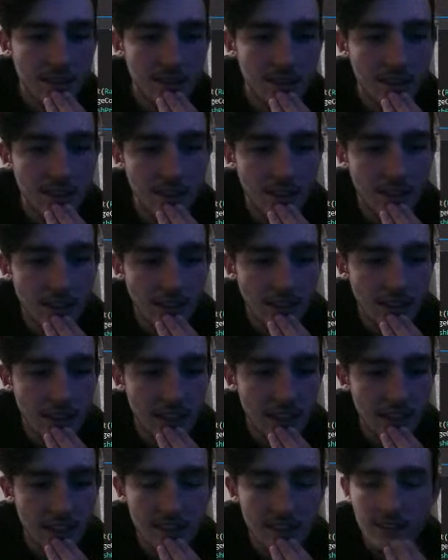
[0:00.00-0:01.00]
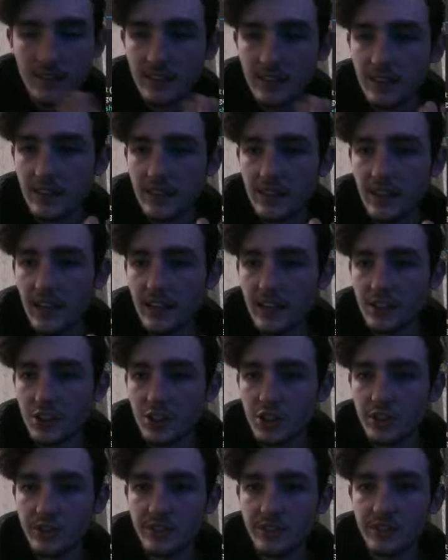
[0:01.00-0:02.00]
Okay, that
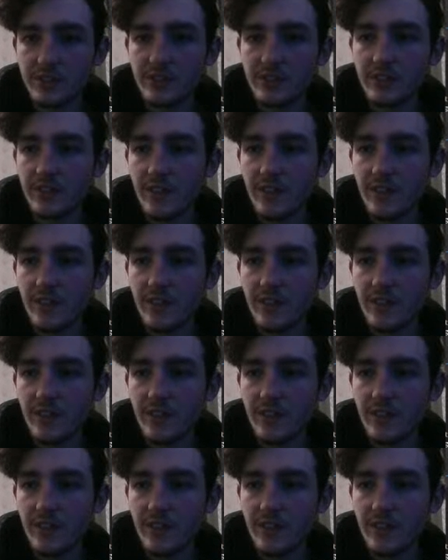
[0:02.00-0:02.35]
should do